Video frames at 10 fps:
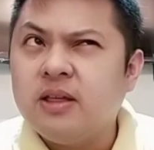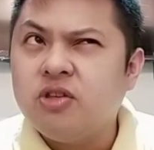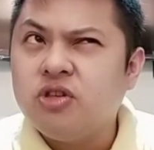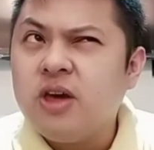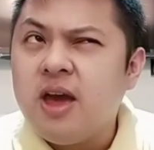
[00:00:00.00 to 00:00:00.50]

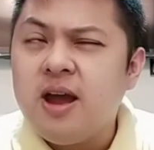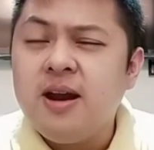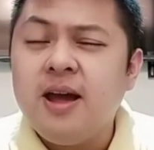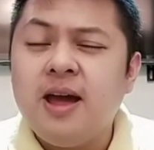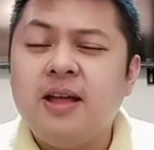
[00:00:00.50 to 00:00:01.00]

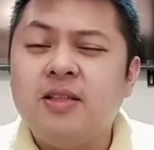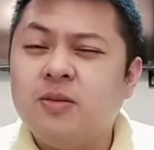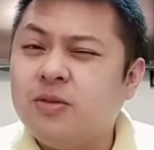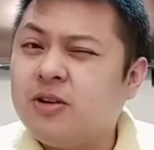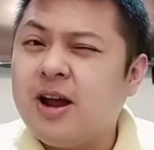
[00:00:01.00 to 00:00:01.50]
share, and
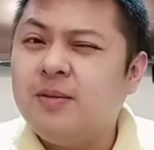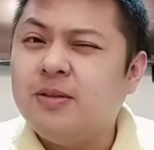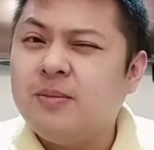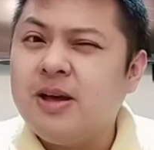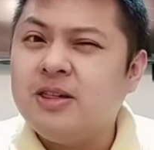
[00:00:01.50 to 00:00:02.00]
subscribe
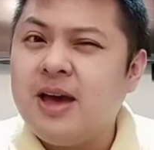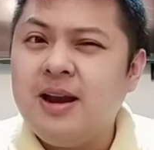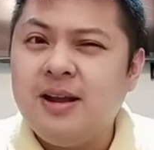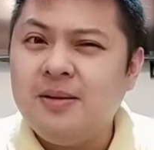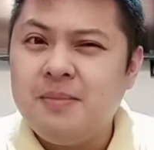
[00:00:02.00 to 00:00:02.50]
to my
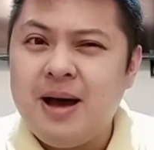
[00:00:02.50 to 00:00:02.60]
channel.